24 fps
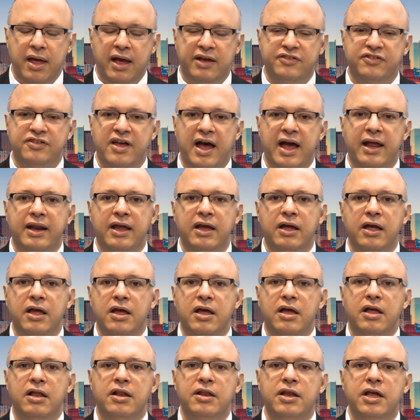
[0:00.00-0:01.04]
exciting
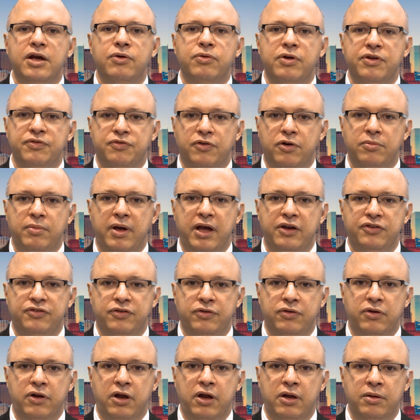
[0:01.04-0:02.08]
new
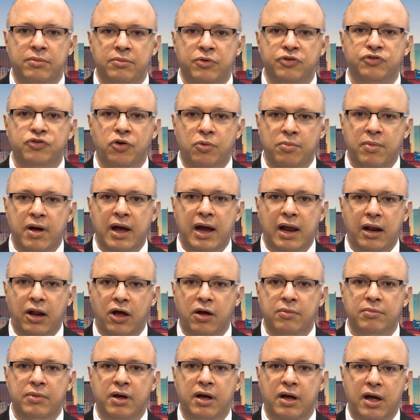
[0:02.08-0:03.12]
information in multiple
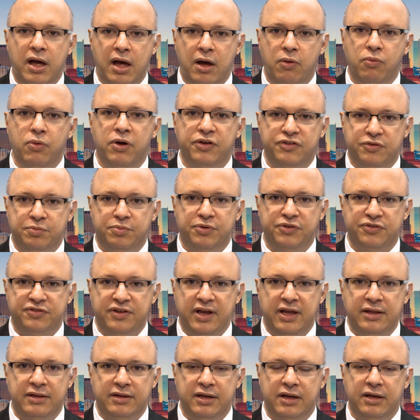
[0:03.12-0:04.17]
myeloma was
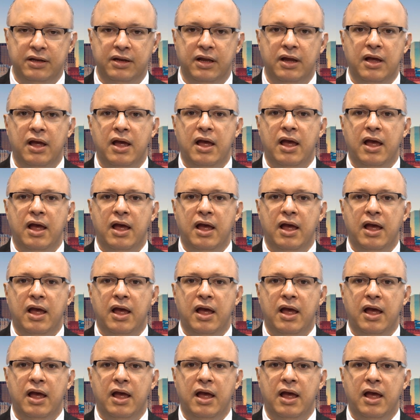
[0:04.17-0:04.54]
presented.